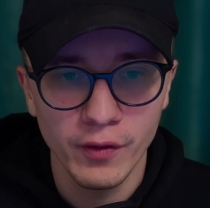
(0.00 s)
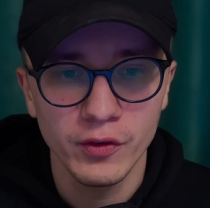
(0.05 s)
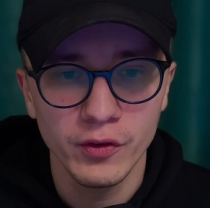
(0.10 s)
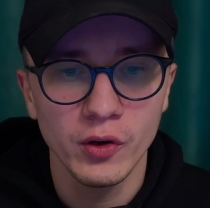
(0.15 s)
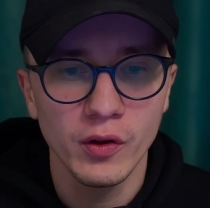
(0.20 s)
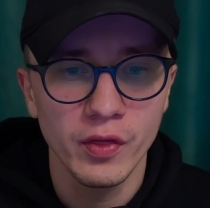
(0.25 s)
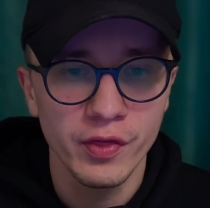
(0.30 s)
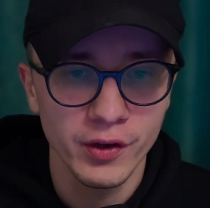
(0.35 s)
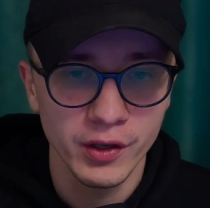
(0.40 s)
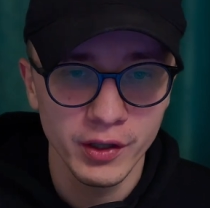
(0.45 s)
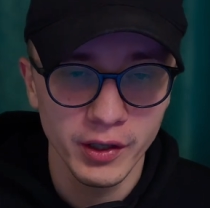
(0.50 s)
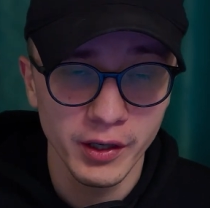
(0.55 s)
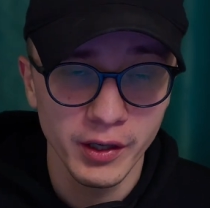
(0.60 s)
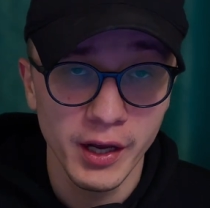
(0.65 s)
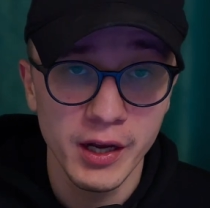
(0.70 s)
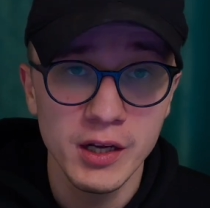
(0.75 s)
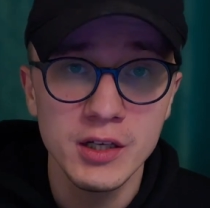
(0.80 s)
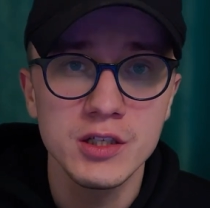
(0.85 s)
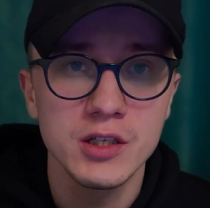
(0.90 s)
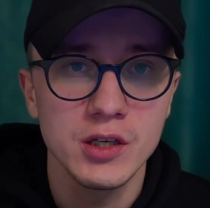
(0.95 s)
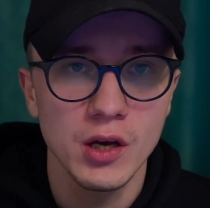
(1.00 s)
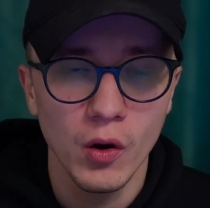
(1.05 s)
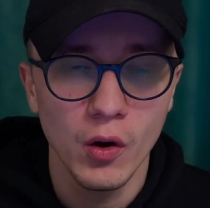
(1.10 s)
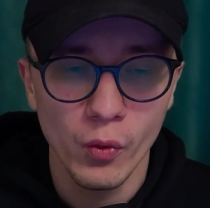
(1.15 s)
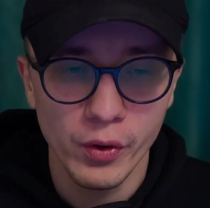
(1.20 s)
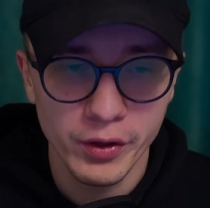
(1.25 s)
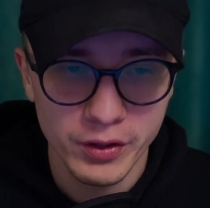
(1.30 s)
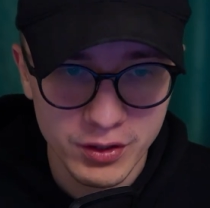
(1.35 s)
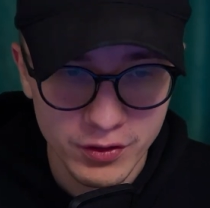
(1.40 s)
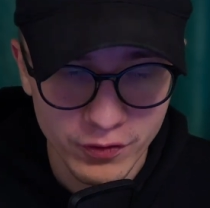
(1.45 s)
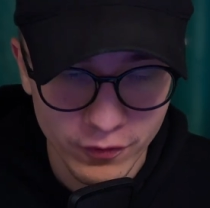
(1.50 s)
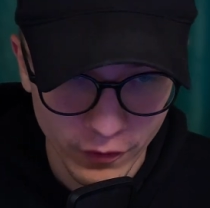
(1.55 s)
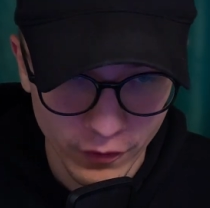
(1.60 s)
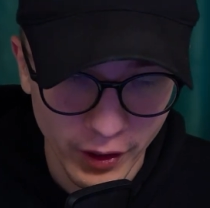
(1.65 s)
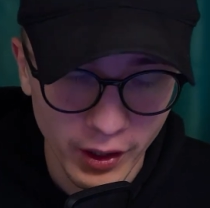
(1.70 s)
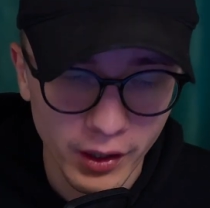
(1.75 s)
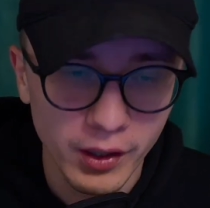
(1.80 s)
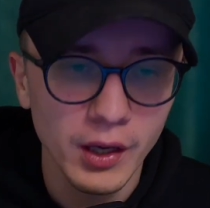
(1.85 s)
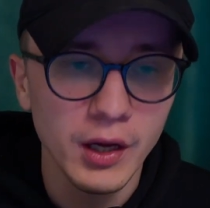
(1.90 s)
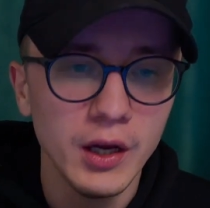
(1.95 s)
in 30 days, or it's
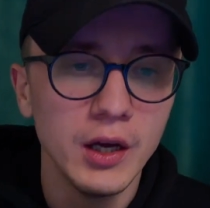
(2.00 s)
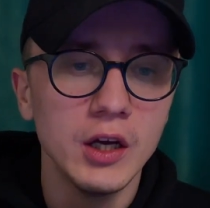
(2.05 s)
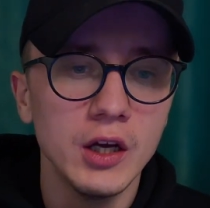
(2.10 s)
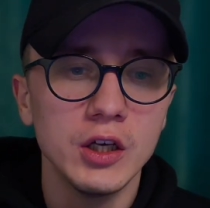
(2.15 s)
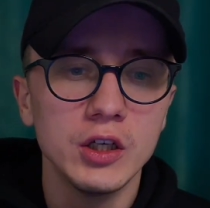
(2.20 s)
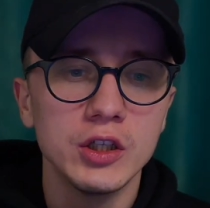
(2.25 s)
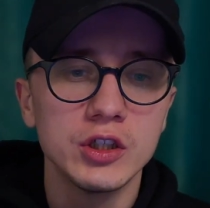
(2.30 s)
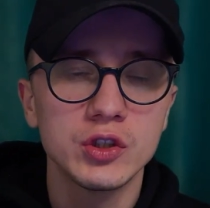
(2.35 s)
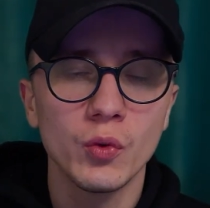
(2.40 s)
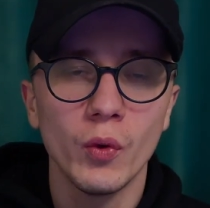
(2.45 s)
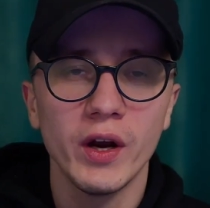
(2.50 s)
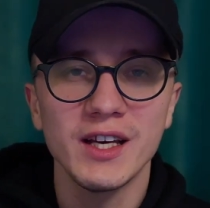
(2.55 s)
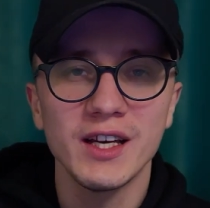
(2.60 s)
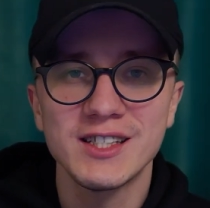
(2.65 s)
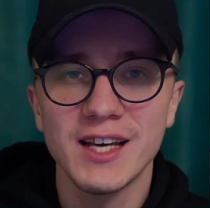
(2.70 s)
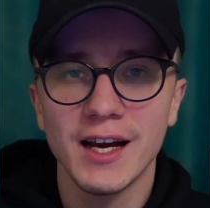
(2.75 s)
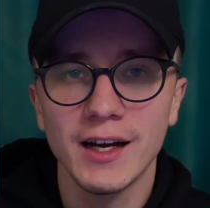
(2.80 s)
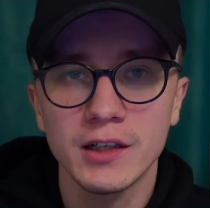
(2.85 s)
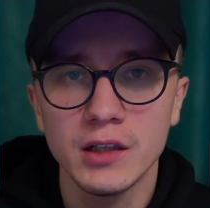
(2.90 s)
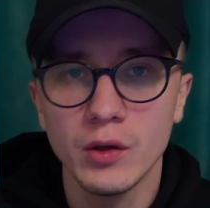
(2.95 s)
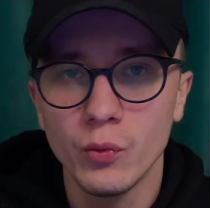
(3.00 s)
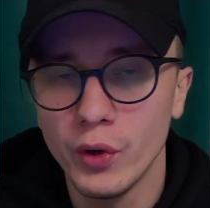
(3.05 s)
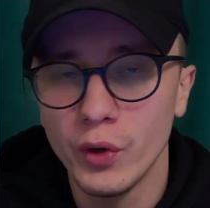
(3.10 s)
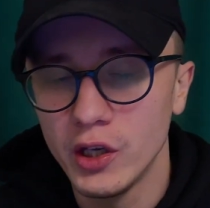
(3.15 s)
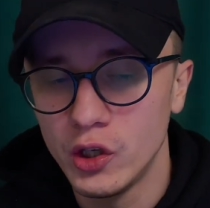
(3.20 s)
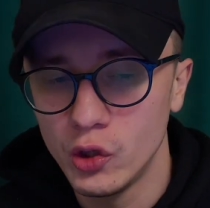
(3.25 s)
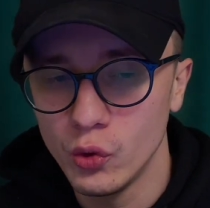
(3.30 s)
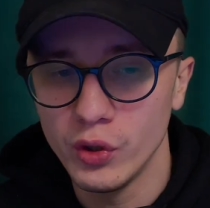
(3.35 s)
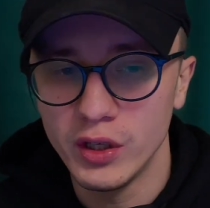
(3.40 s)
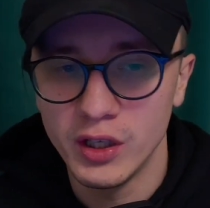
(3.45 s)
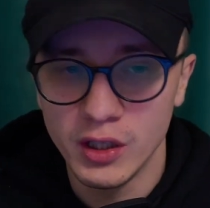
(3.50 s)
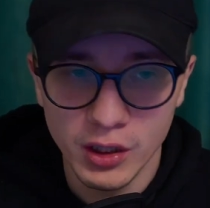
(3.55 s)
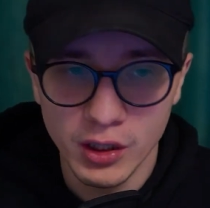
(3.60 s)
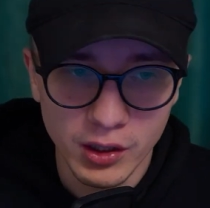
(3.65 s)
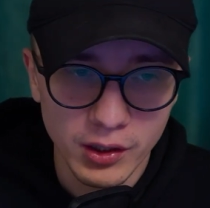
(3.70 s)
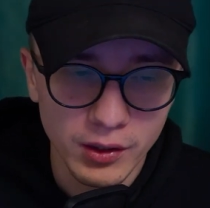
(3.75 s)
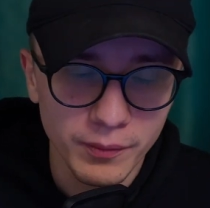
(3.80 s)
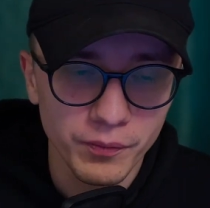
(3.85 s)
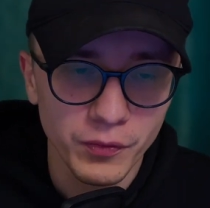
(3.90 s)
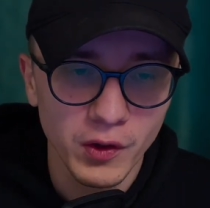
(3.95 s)
free. So what exactly we do here?